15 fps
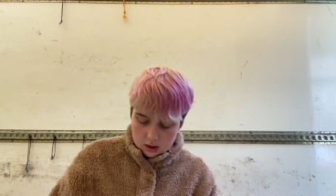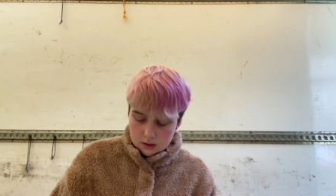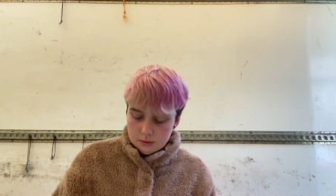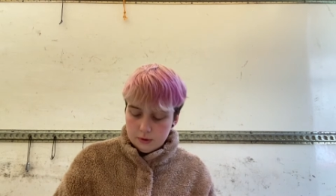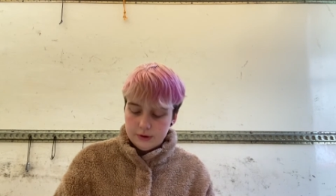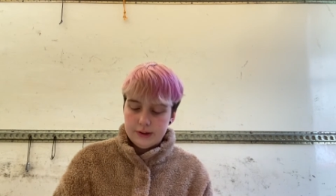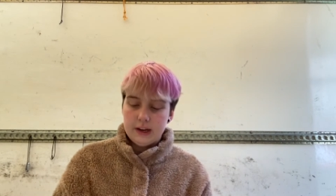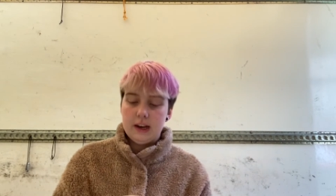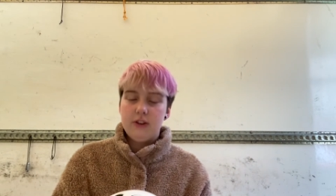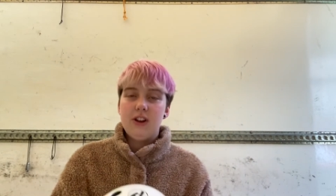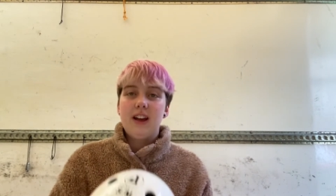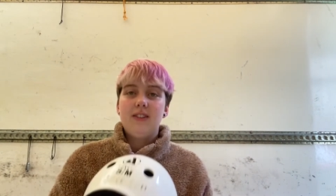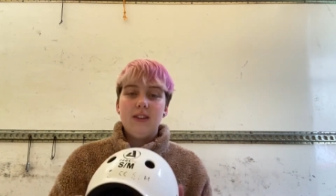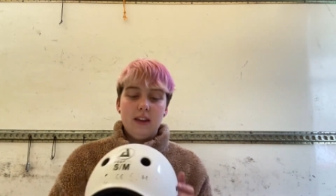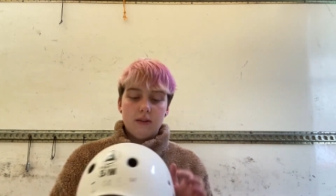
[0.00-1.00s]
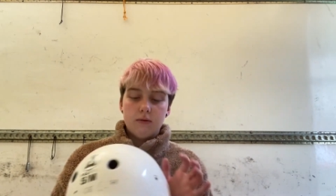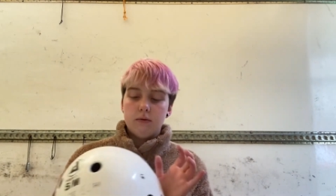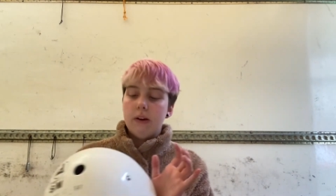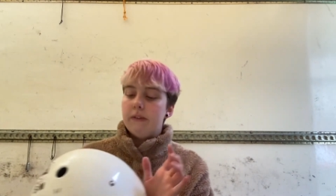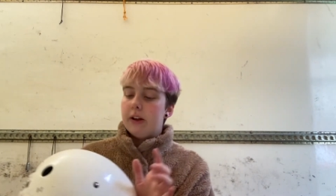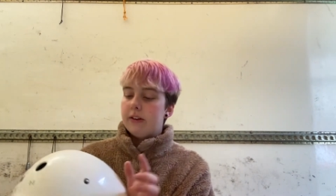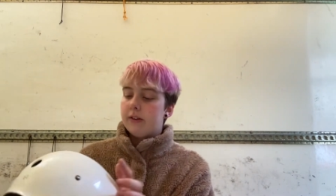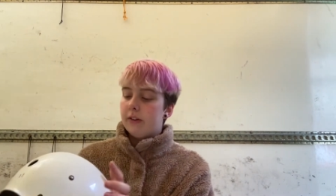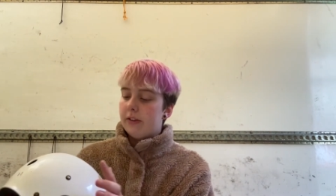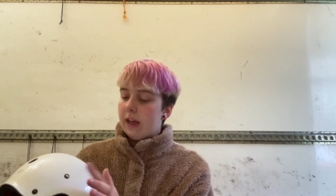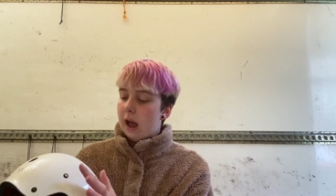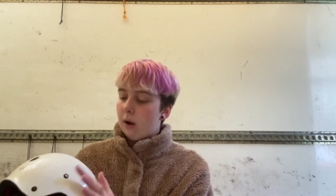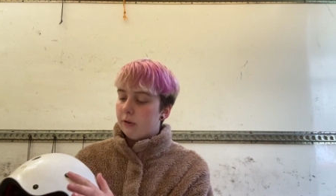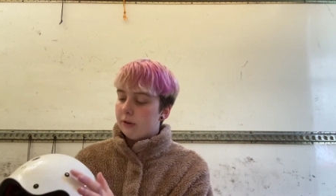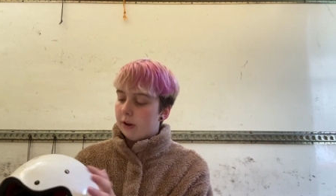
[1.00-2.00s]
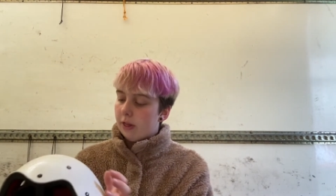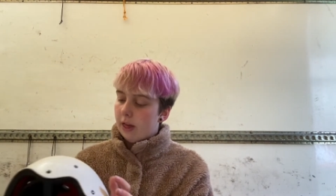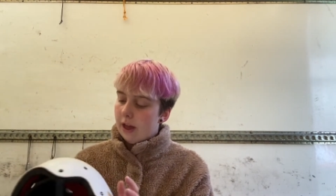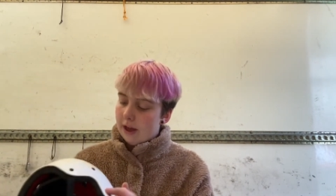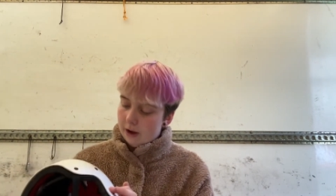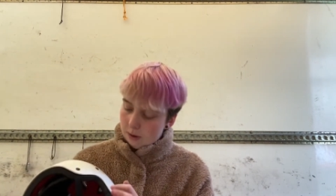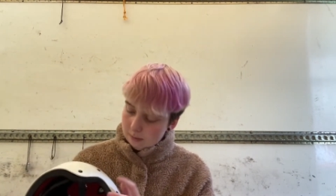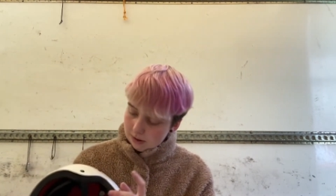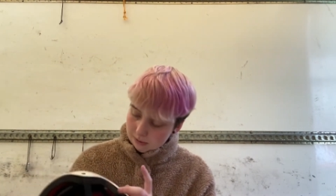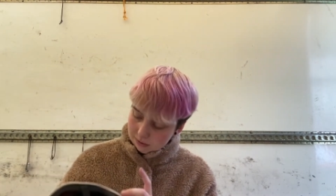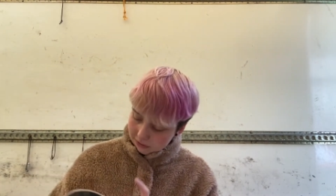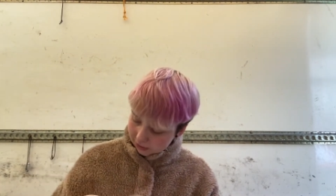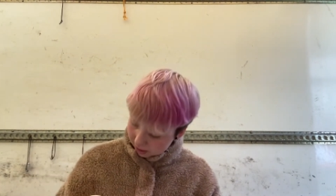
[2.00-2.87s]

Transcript: We're also going to check these rivets on the outside of the helmet, which